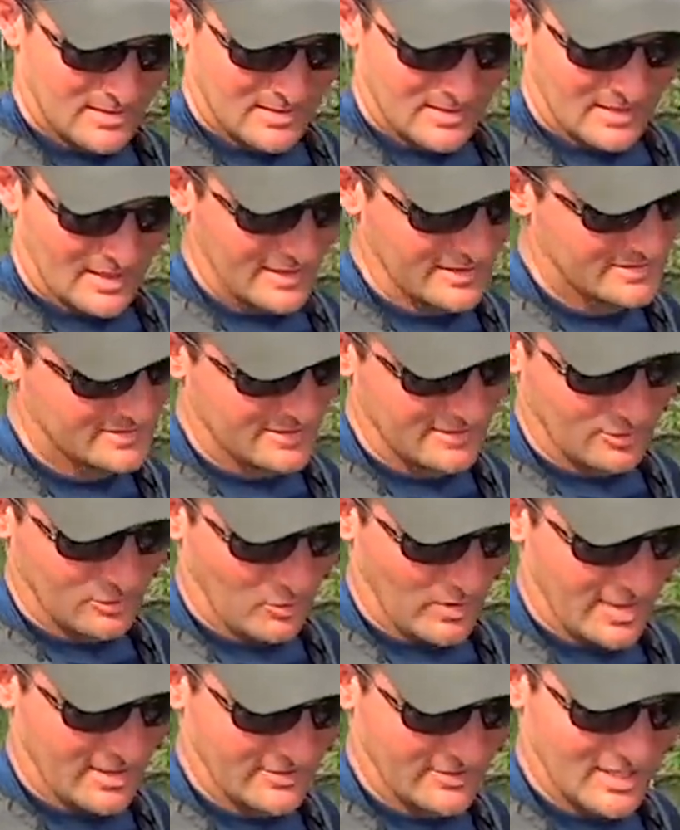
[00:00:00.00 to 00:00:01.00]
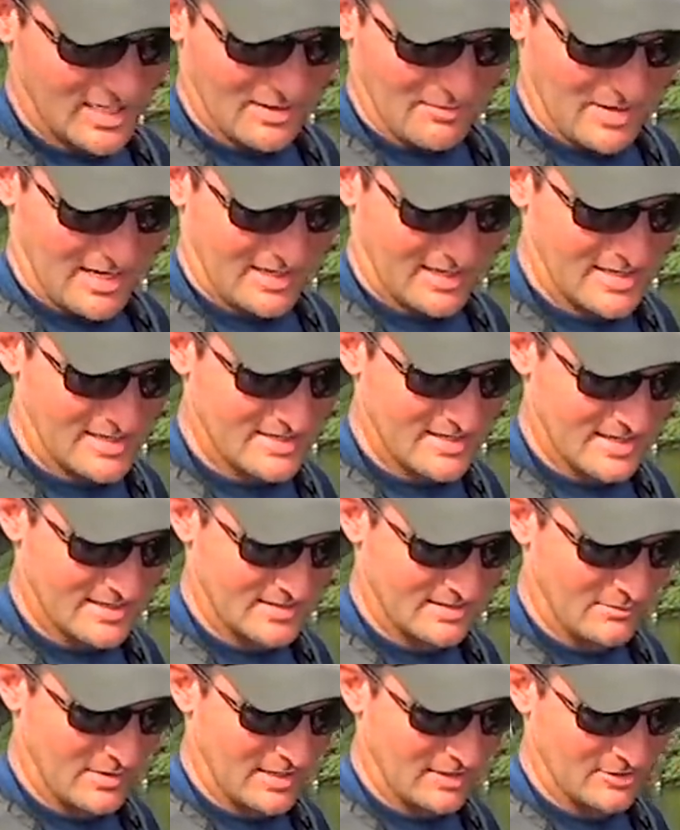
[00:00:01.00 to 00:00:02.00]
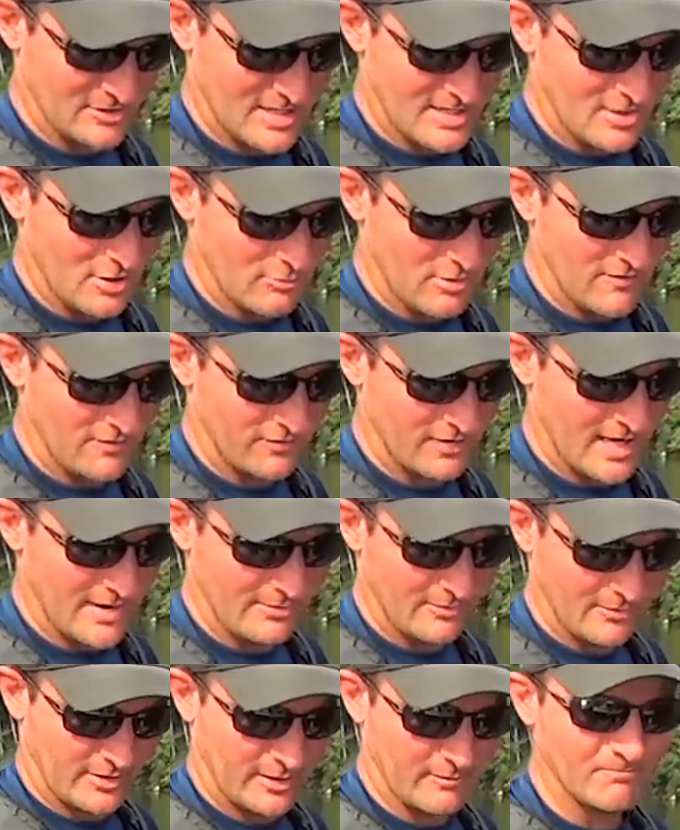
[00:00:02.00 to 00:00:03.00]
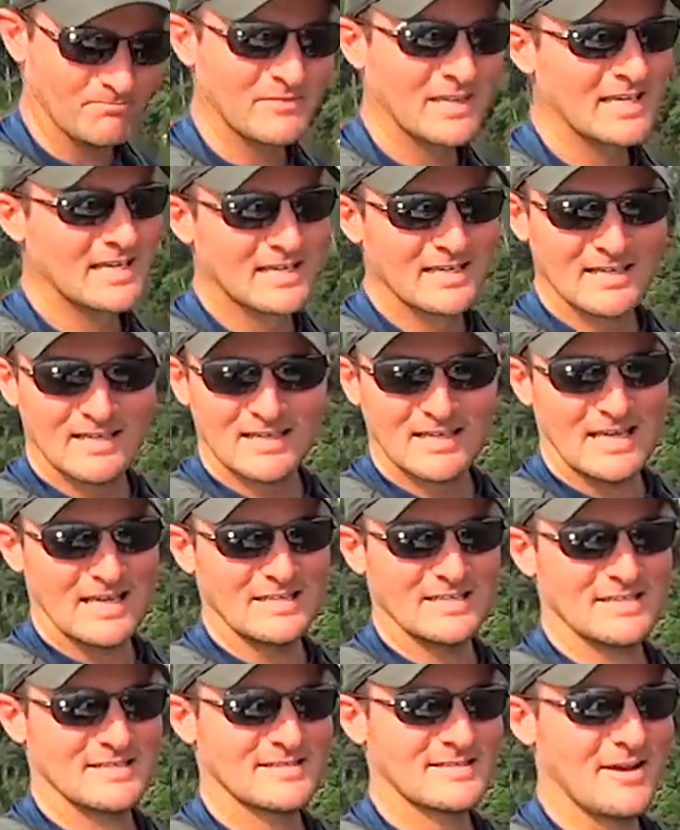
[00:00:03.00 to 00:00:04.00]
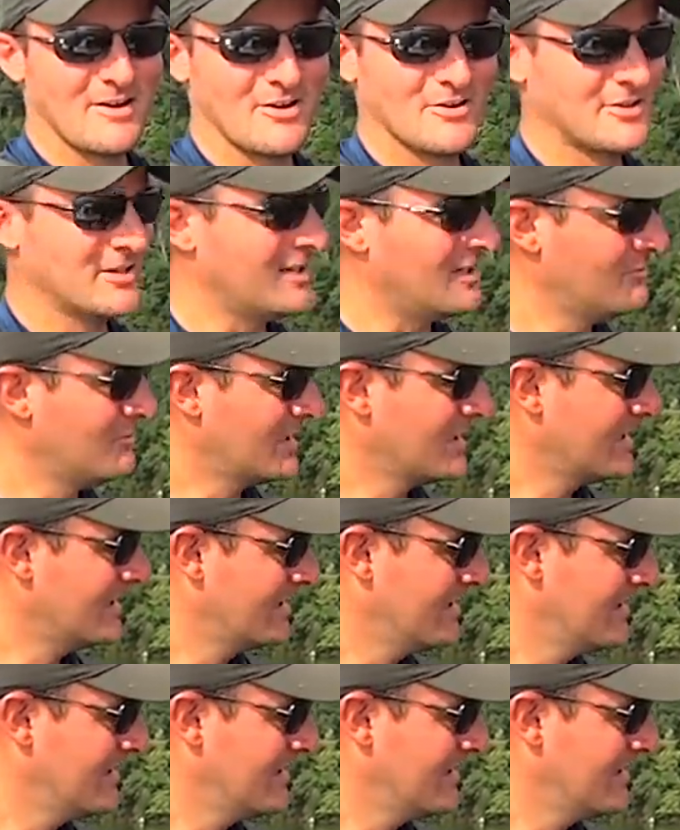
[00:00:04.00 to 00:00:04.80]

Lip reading: He's still wound up, man. He's got some energy. He's going to be flopping around. It just dawned on me.